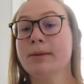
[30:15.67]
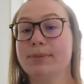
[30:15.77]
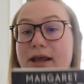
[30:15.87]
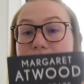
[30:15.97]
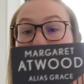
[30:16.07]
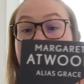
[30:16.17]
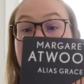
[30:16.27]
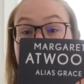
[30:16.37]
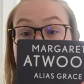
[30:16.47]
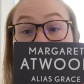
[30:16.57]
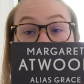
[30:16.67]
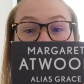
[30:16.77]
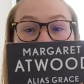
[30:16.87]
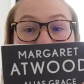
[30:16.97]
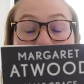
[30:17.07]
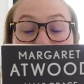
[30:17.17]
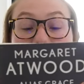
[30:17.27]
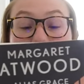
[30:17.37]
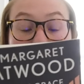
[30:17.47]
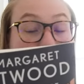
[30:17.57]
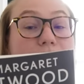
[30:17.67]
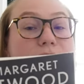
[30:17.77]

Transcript: but I know that this is like one